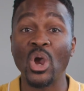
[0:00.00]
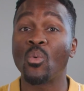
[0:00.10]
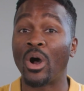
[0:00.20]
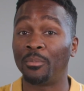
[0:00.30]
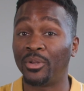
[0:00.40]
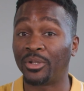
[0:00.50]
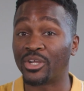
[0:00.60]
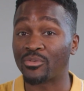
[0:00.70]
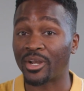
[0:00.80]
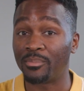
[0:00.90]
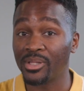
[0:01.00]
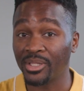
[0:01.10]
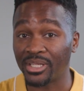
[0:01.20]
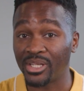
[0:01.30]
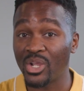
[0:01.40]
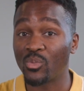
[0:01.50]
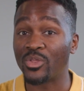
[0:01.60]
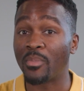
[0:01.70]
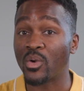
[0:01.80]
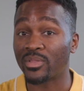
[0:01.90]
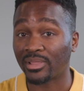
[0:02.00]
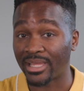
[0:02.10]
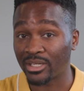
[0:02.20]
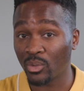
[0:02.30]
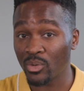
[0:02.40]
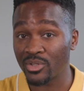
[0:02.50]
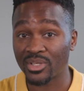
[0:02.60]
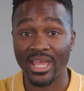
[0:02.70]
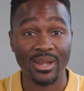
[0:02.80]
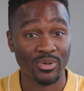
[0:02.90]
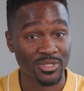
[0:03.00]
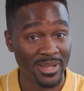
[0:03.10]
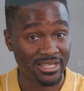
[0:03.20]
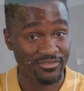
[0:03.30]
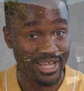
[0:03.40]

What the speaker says: while building credibility with both landlords and prospective